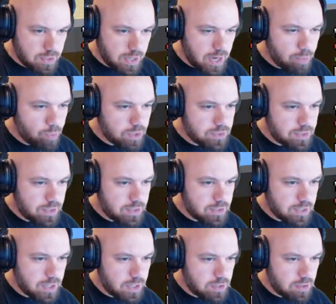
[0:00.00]
I wanted it
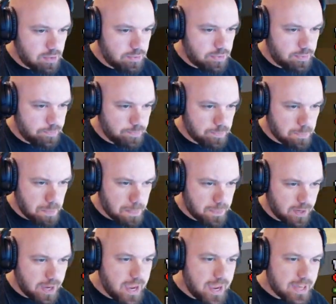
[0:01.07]
kind of...
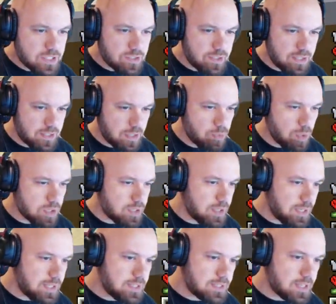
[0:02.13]
I actually did want
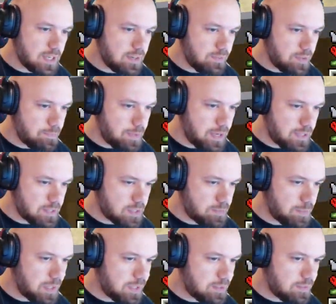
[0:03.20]
it inside of the base,
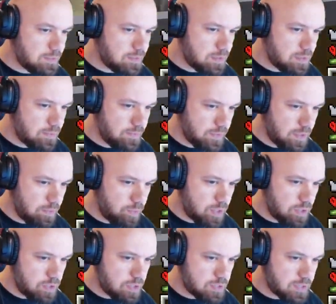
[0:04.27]
but it we
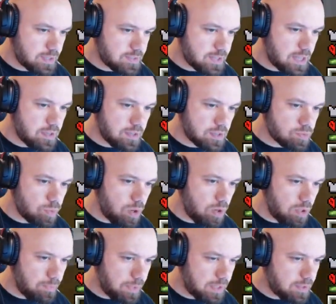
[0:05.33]
could just extend this
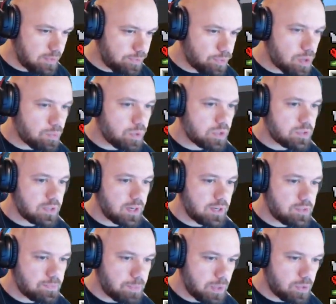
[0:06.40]
wall a bit if we wanted, I
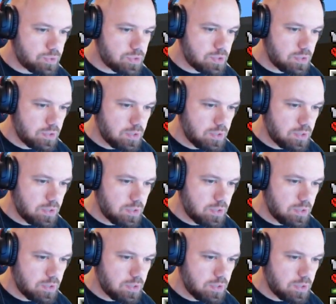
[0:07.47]
suppose.